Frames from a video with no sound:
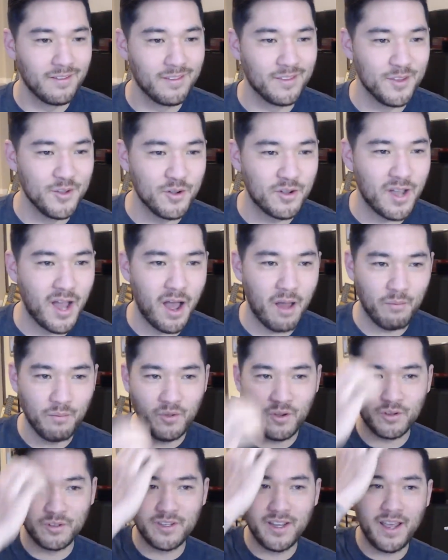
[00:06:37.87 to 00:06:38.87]
New Comic
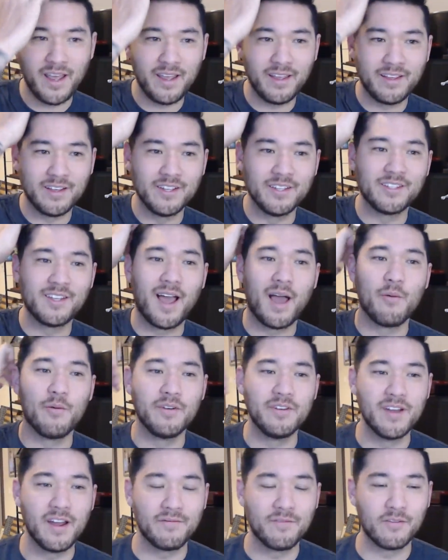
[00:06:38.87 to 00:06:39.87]
Book Day, because I
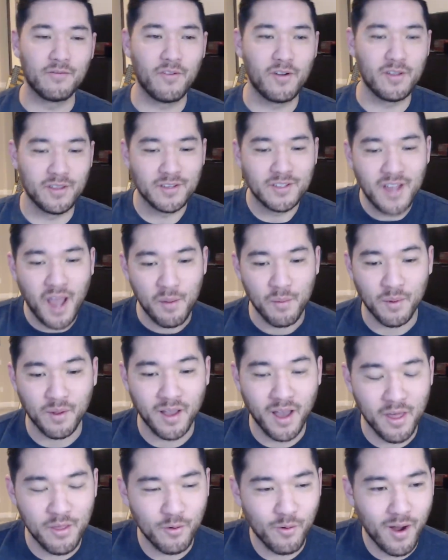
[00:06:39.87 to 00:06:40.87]
would never have read this comic
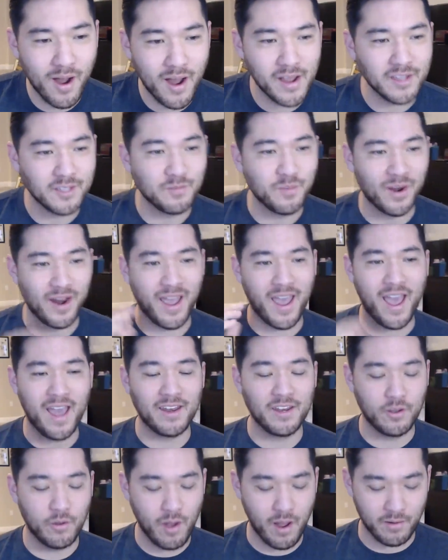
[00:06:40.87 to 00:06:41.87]
otherwise, but I had
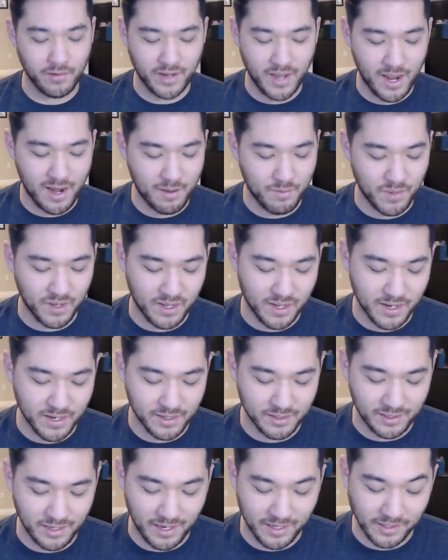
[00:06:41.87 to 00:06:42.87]
to go out and get it
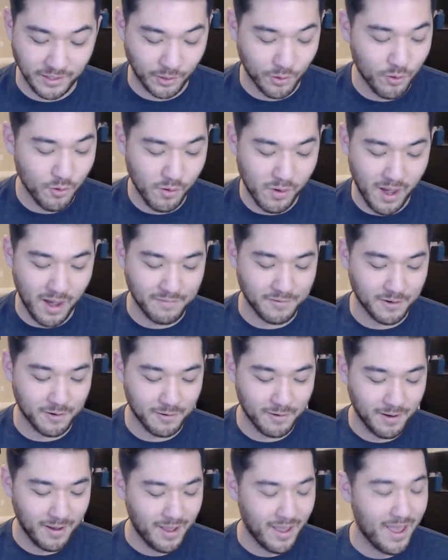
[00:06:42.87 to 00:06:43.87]
because it's a cool
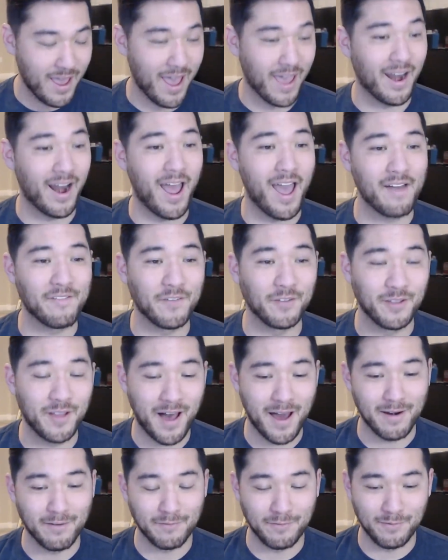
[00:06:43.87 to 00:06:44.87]
cover, and I have a
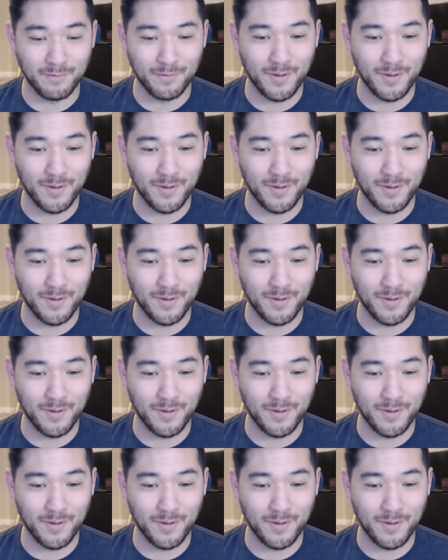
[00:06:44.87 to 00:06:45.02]
lot of